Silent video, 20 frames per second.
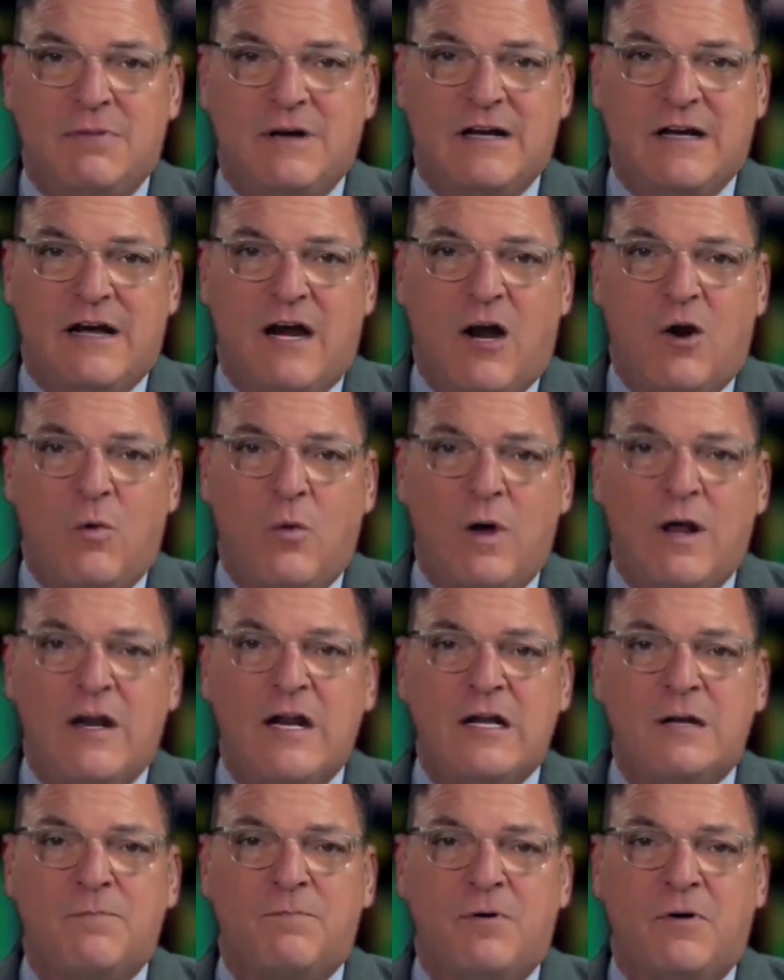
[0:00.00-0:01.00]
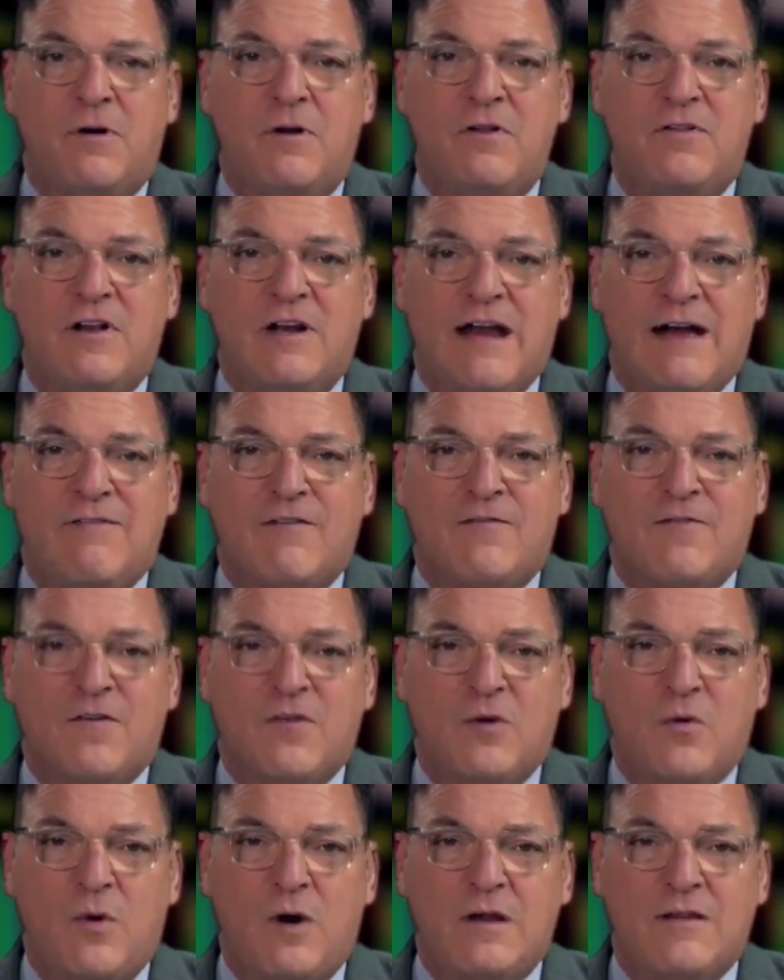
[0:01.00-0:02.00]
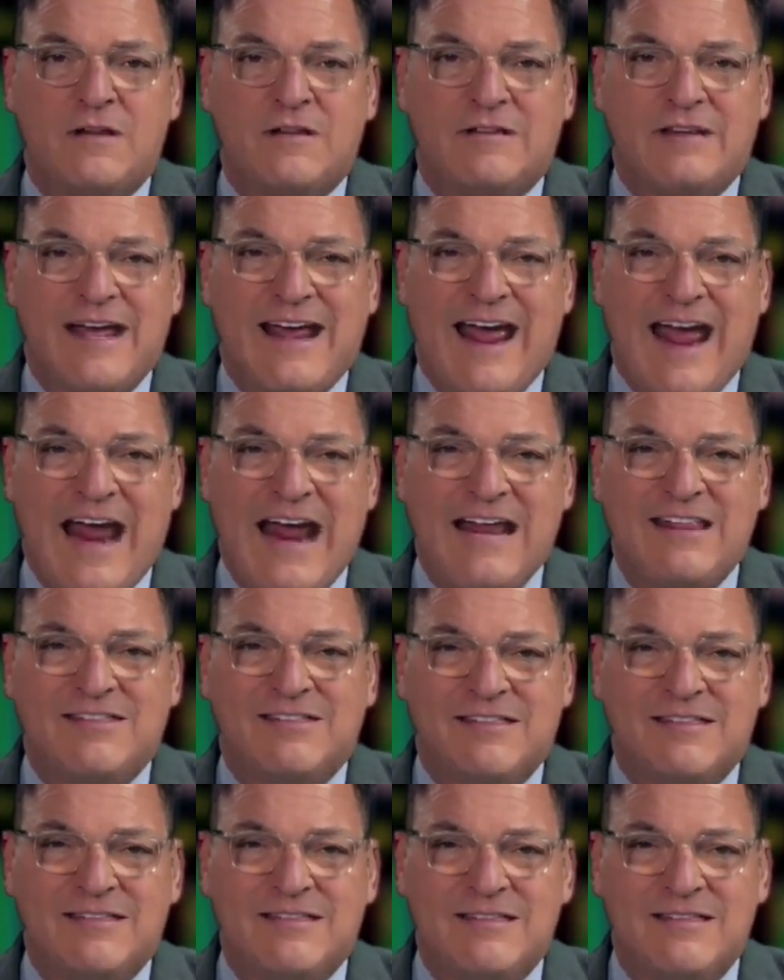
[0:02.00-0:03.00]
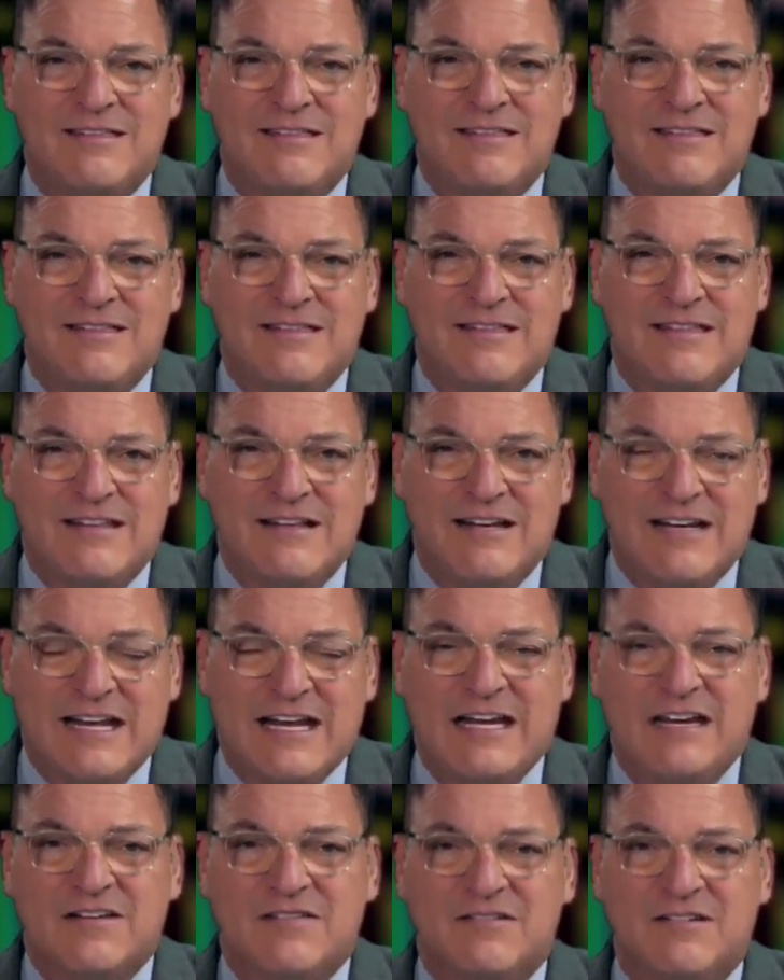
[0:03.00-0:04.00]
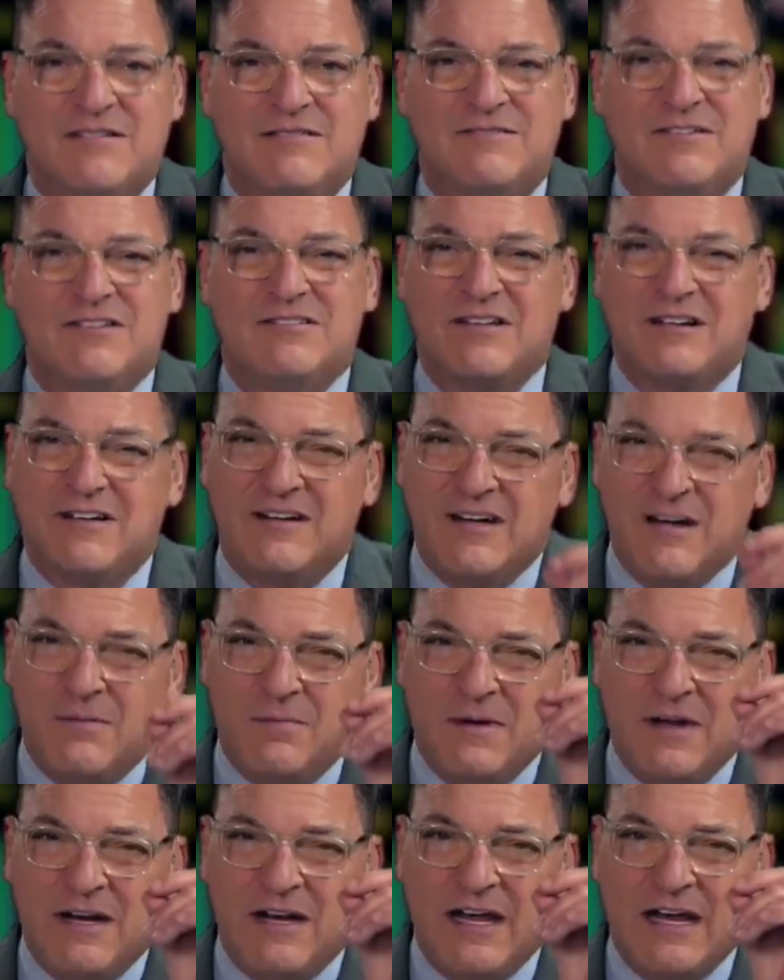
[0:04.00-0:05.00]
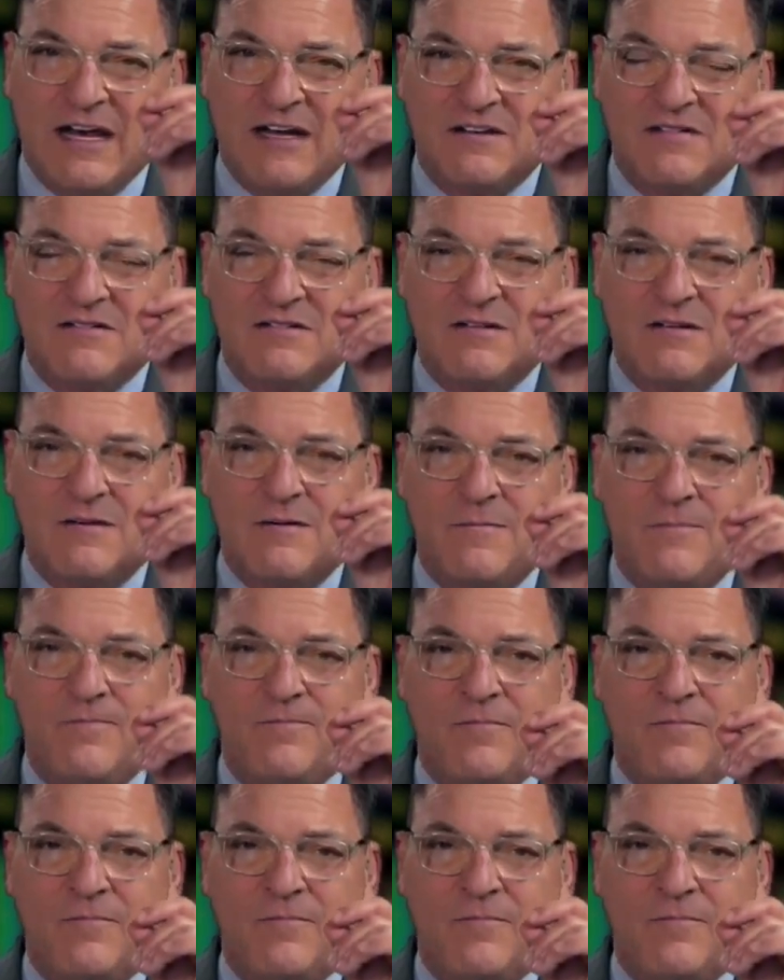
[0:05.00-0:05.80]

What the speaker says: But are willing to pull the lever for the one that they hate the least, just a little bit less.